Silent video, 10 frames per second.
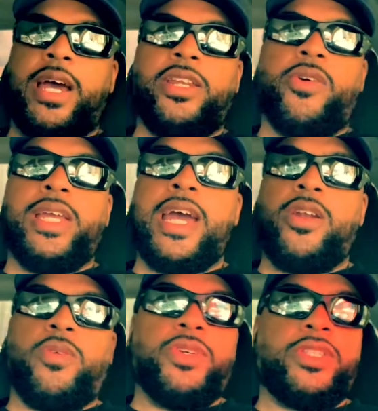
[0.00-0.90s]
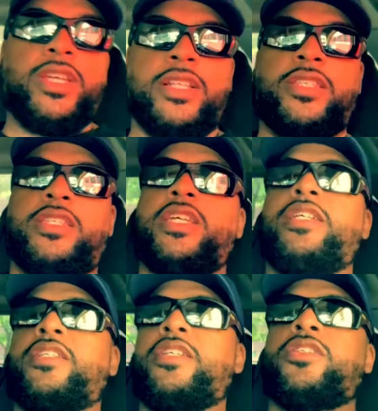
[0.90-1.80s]
I know he got over 10
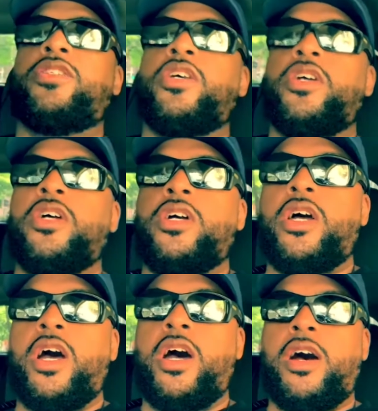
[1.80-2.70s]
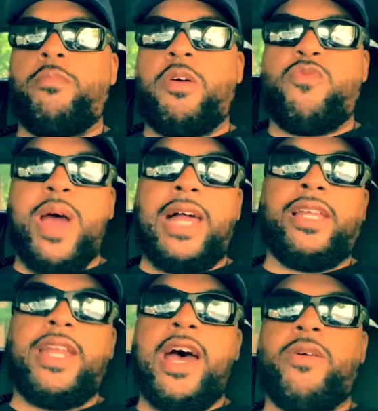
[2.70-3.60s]
seasons of
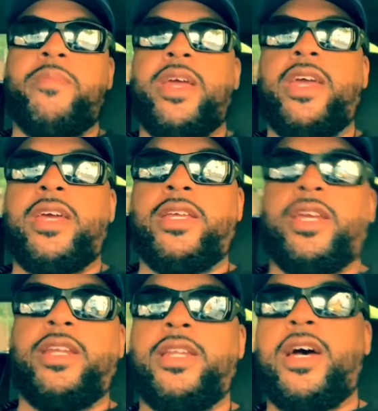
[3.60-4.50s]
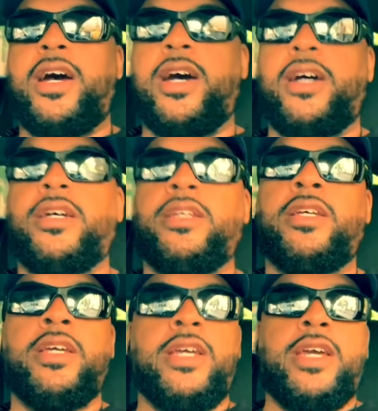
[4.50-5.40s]
Wildin' Out, man.
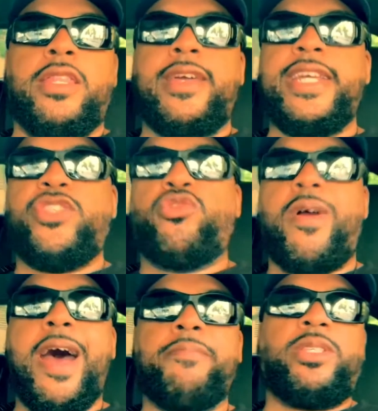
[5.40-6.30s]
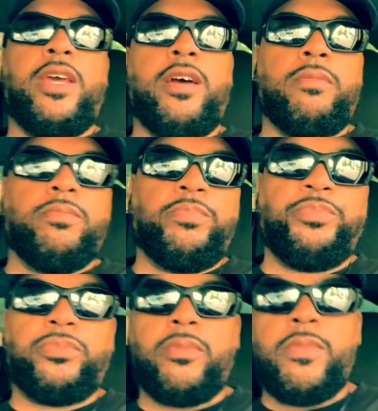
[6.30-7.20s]
And they dropped him
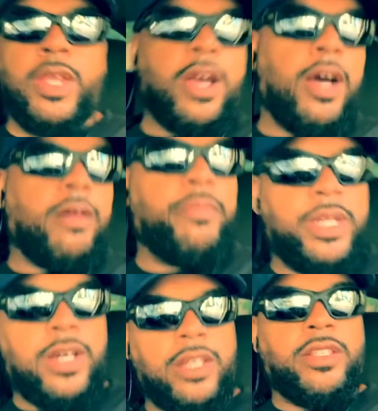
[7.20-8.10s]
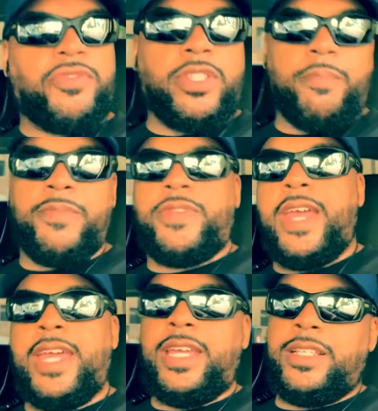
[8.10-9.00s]
because of some
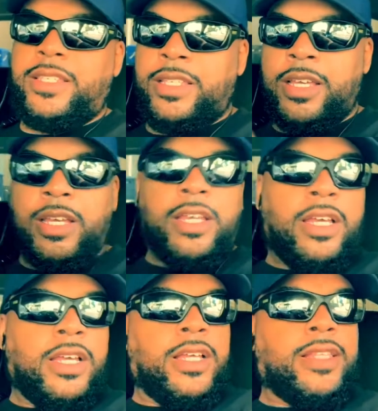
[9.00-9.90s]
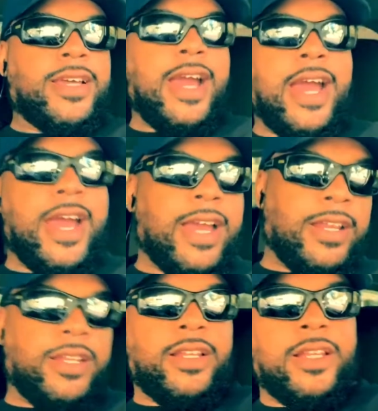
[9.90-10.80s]
things that
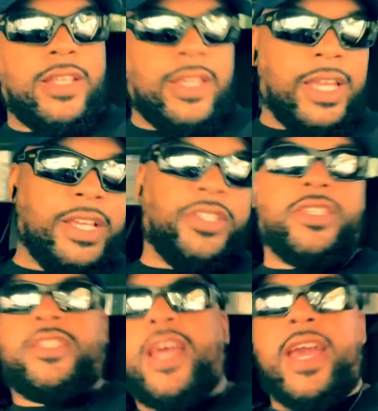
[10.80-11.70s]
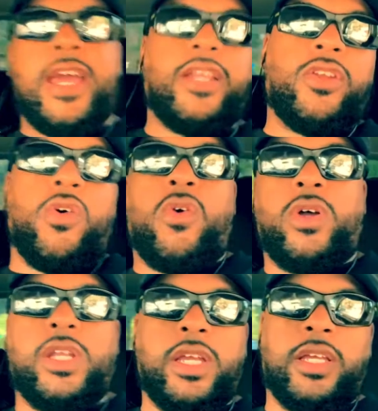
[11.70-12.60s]
he said
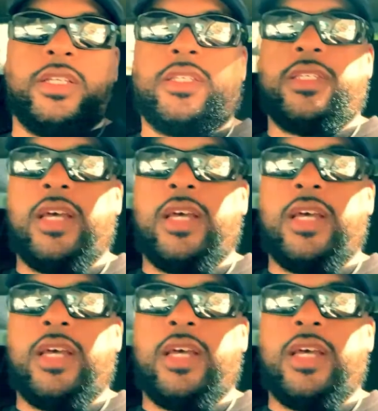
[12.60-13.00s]
on his